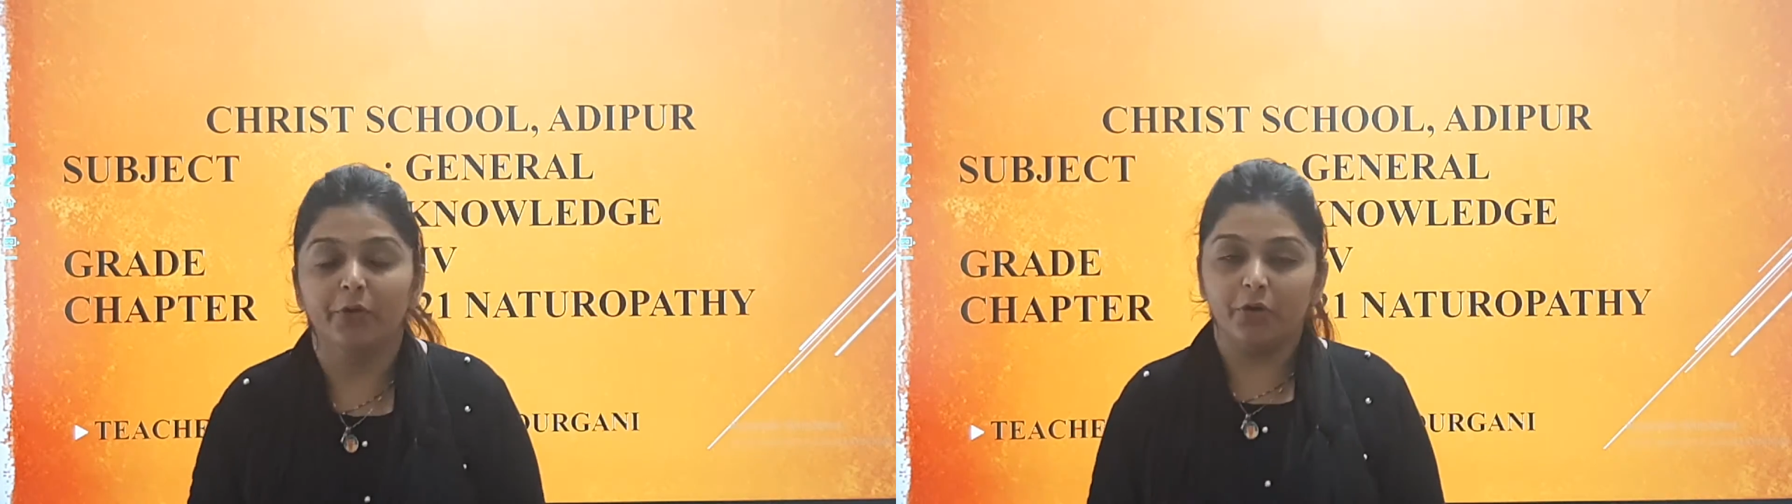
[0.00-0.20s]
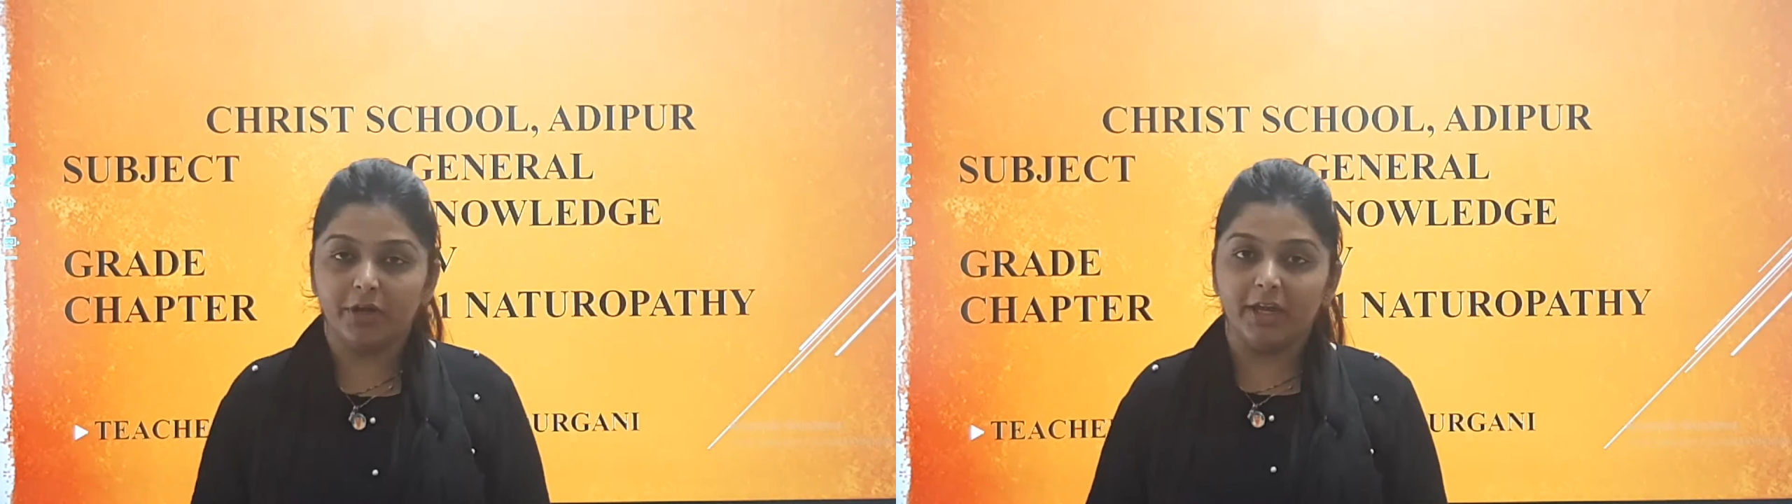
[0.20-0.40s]

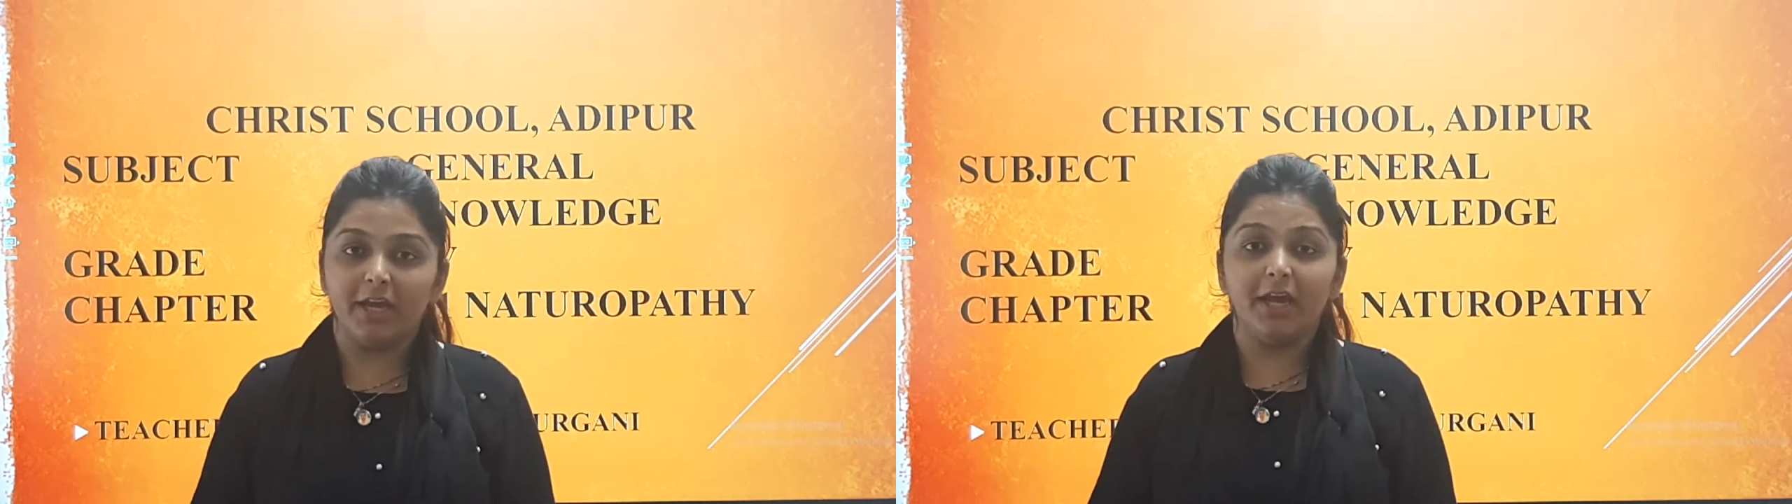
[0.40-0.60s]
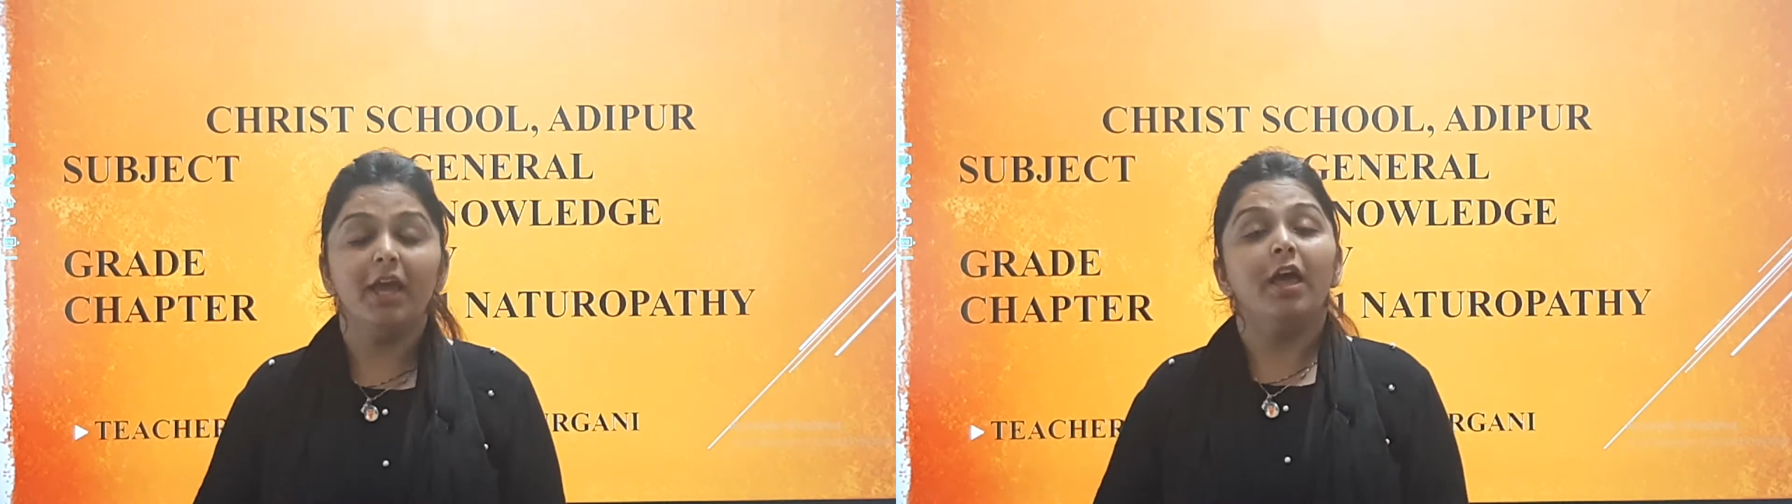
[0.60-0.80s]

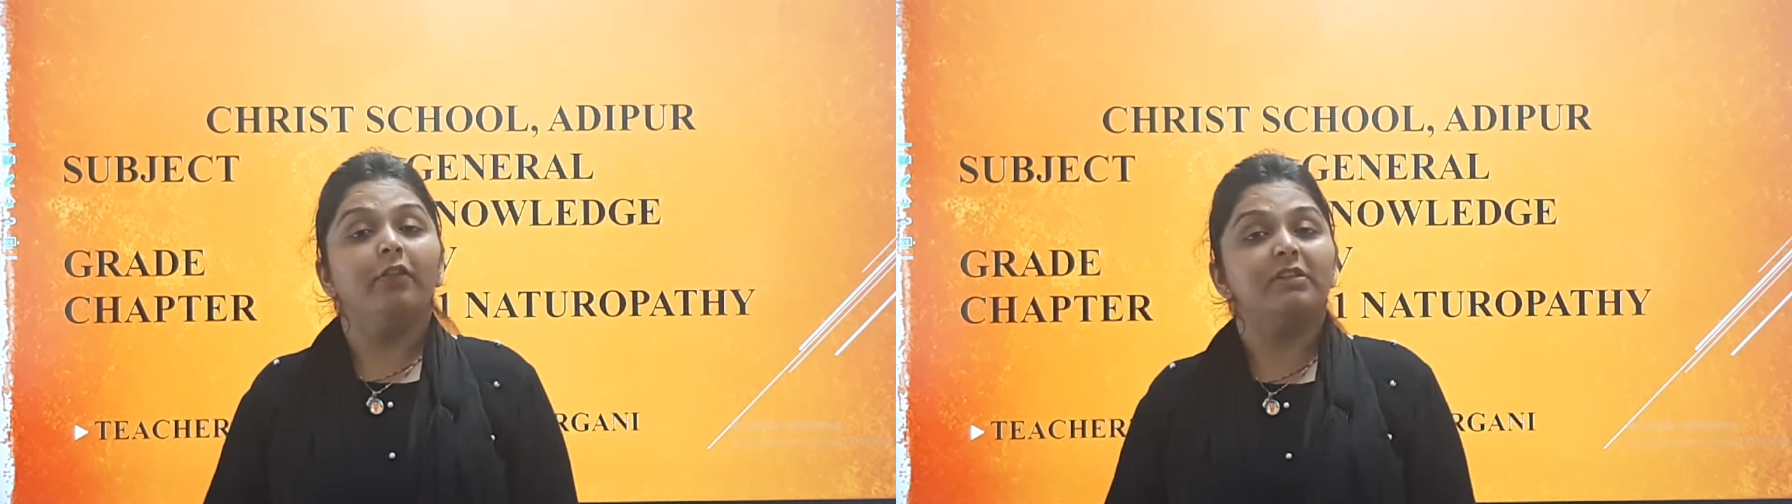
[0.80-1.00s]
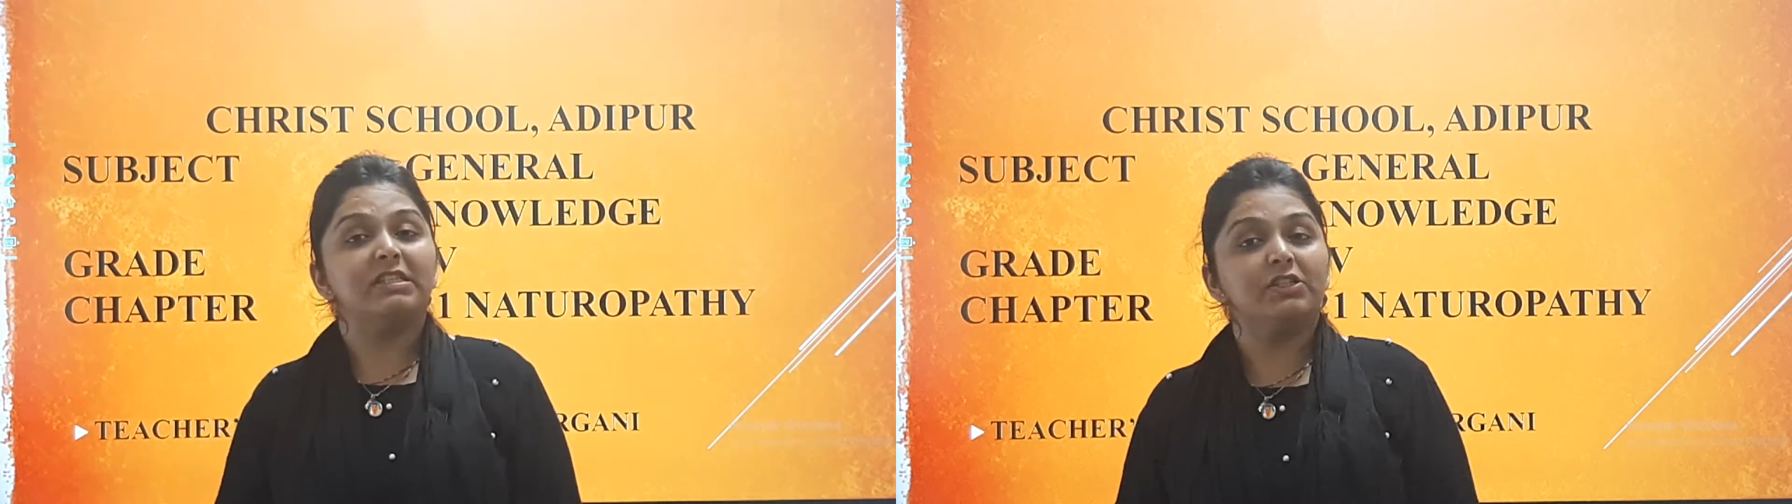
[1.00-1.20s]

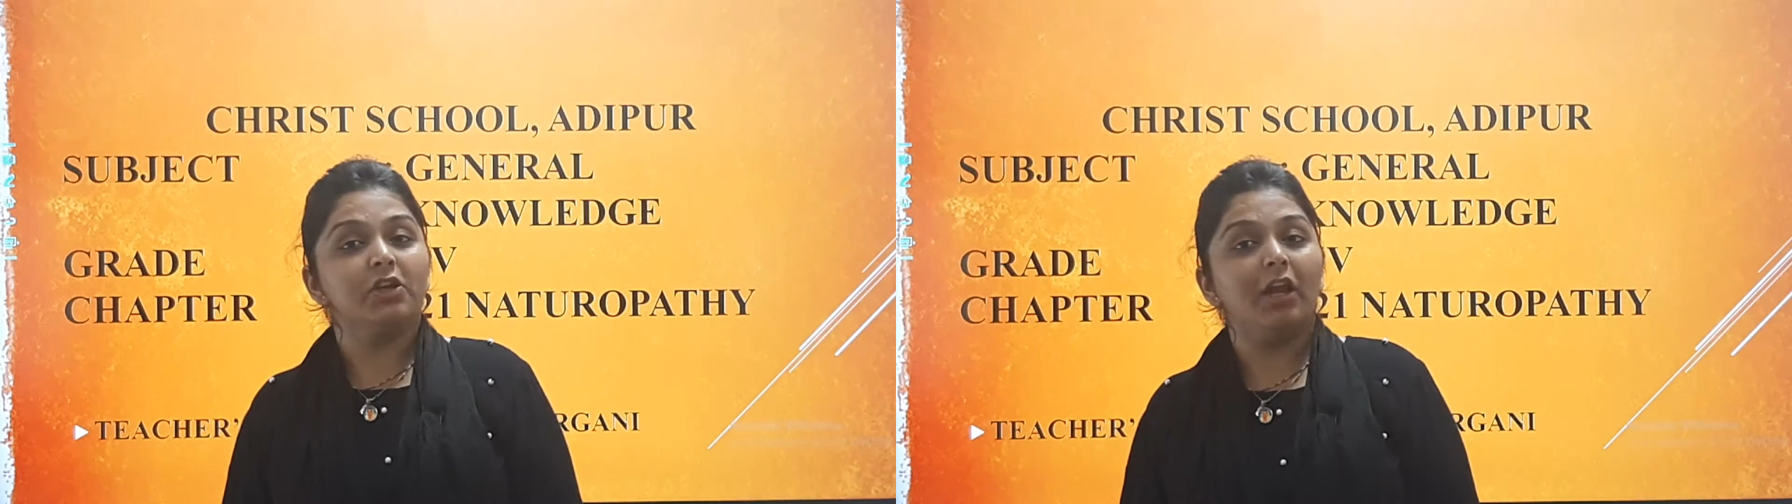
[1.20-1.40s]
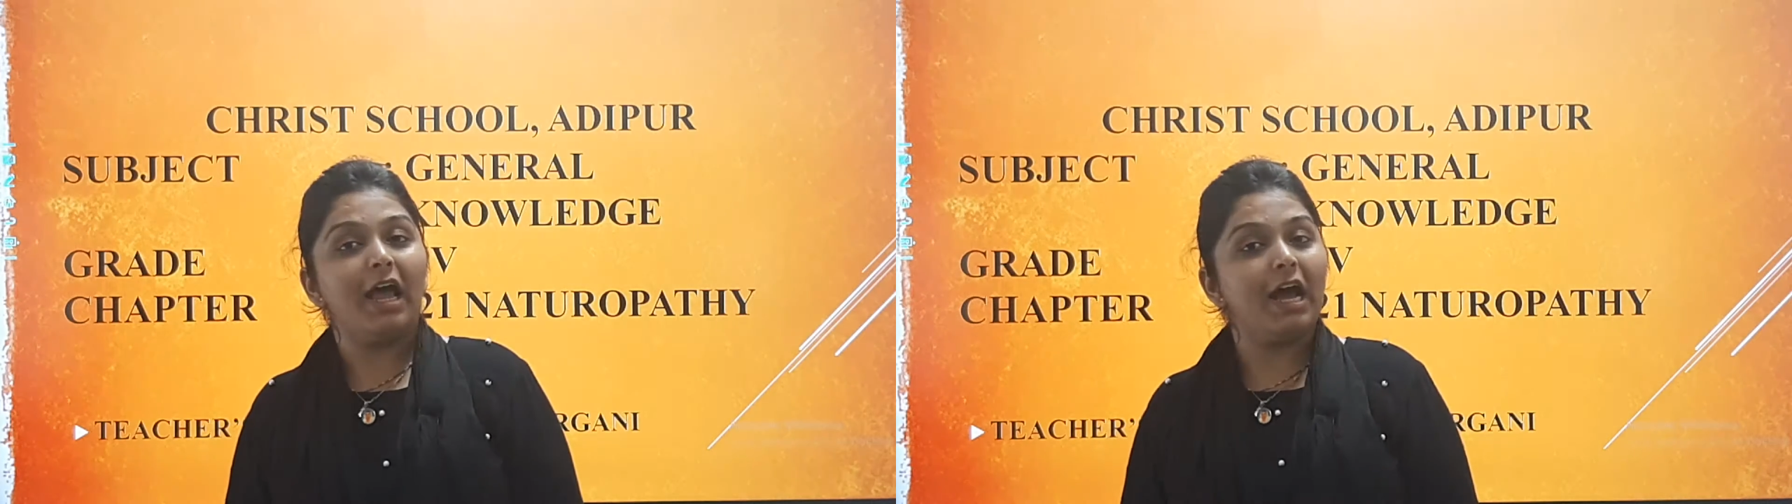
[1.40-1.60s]
Okay, this is
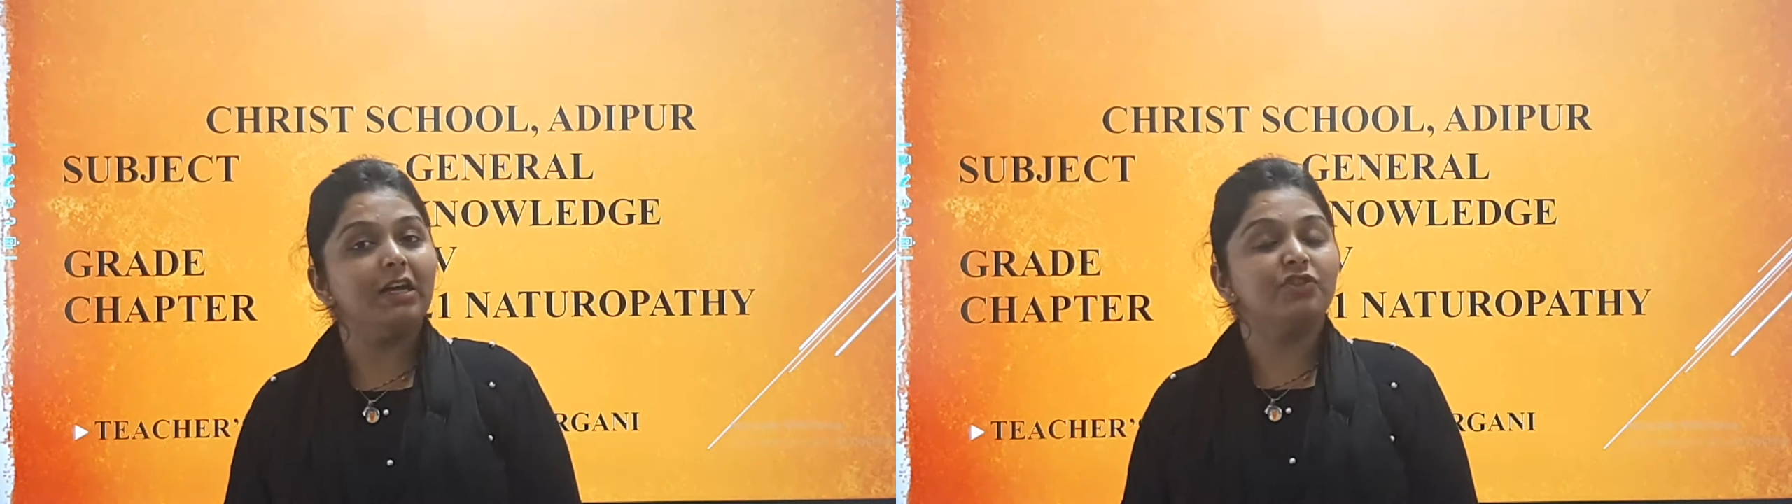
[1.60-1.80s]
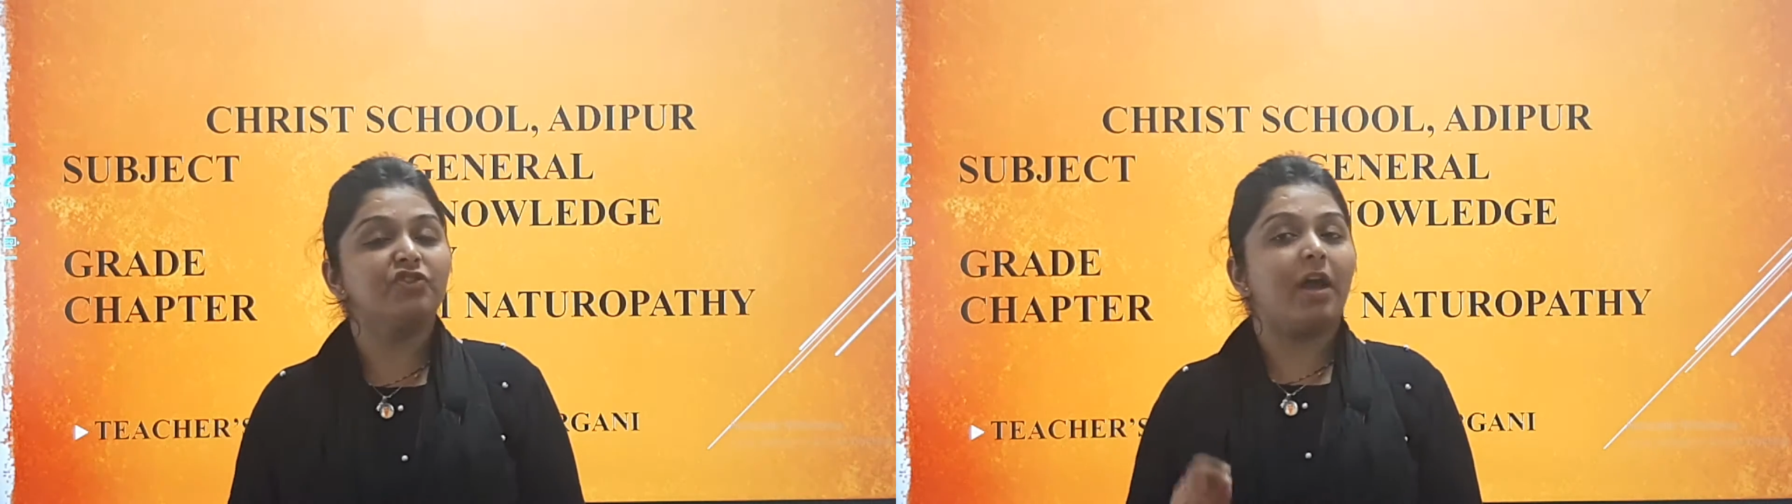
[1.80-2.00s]
your last